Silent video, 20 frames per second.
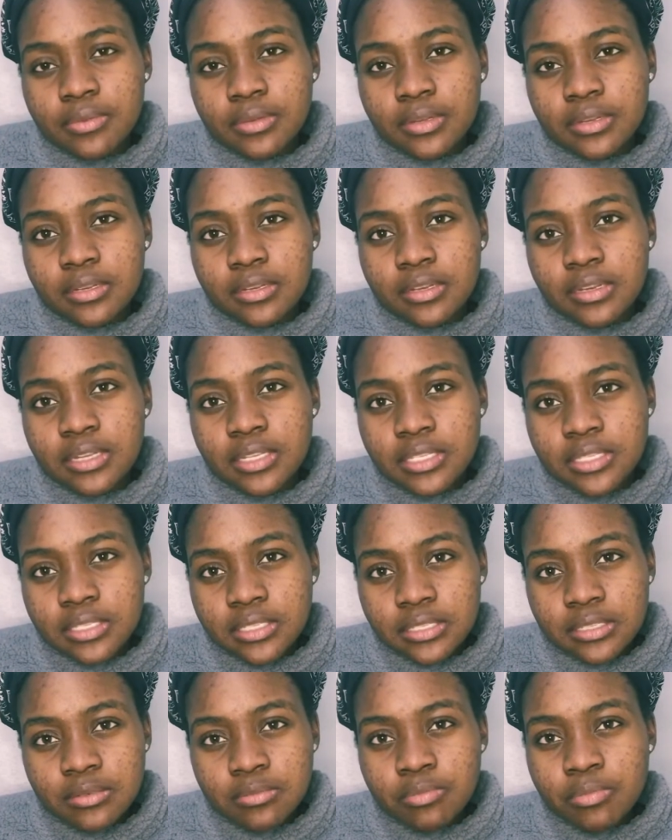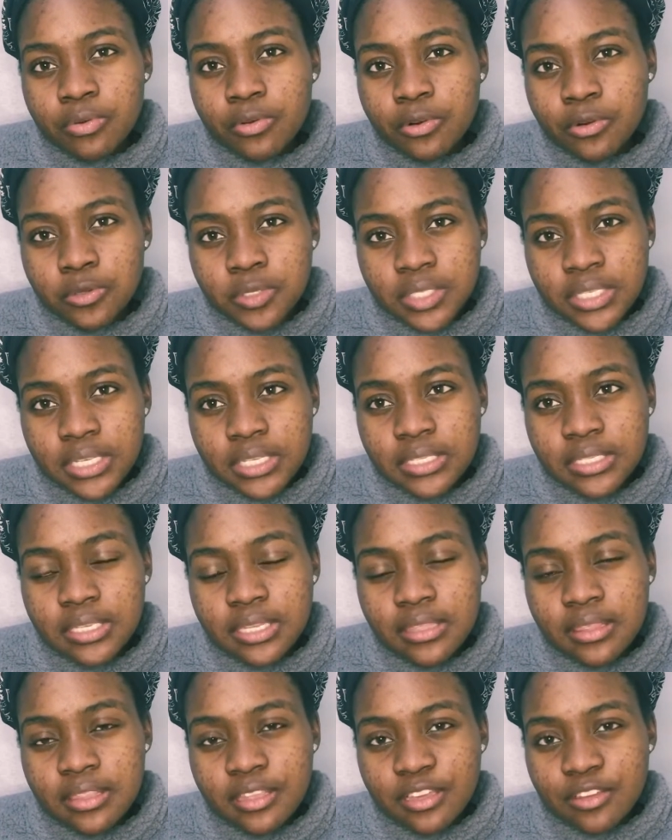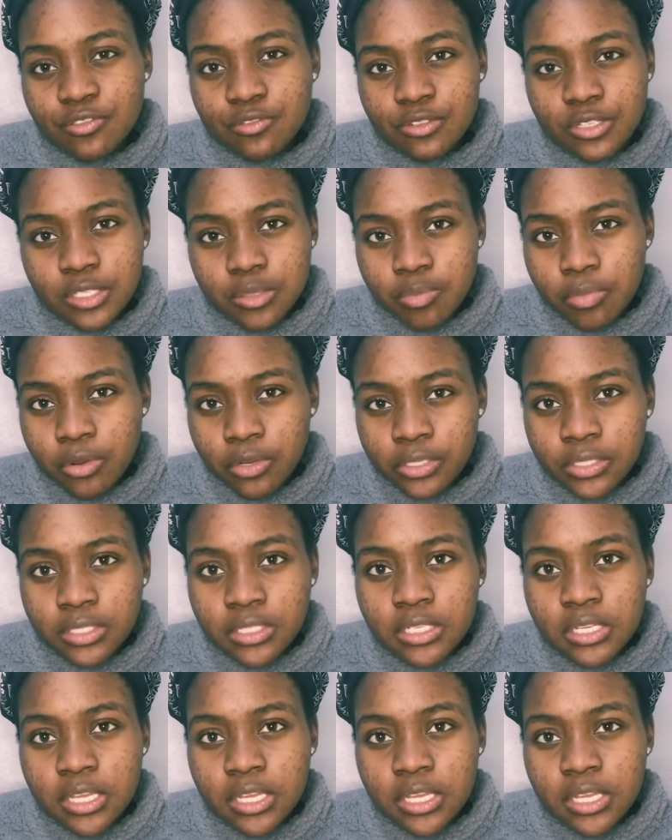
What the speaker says: Listen, process, and then respond.